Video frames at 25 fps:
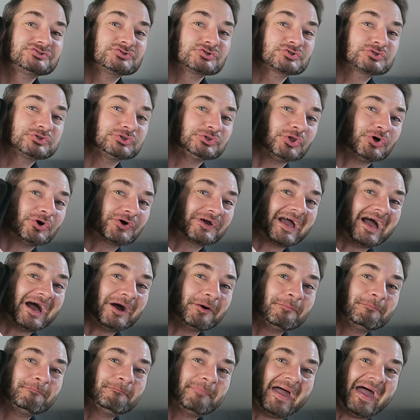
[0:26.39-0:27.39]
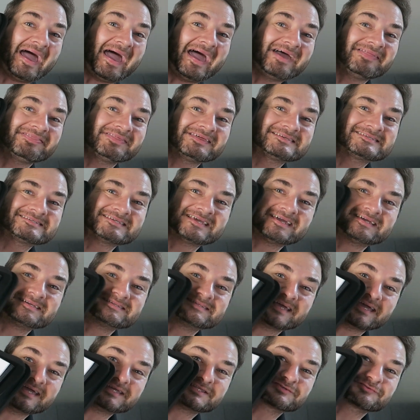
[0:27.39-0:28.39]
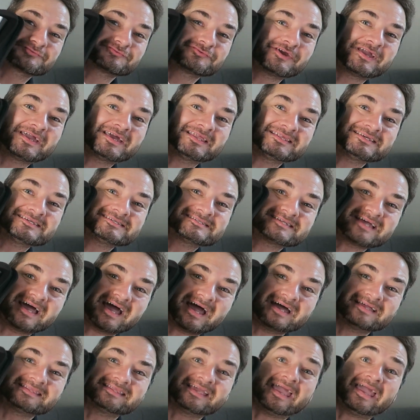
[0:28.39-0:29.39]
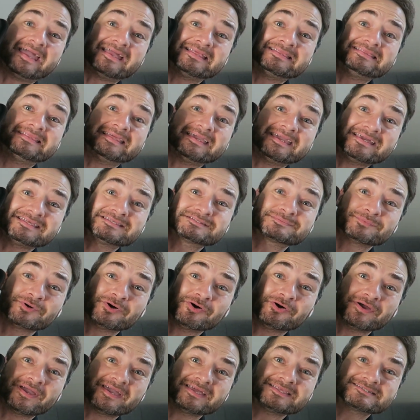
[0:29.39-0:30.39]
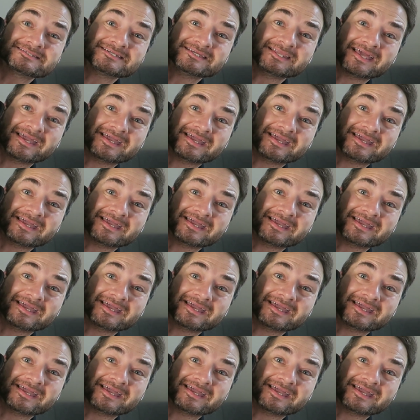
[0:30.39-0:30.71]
Just look how bare this is. It's really sad. It needs more hits in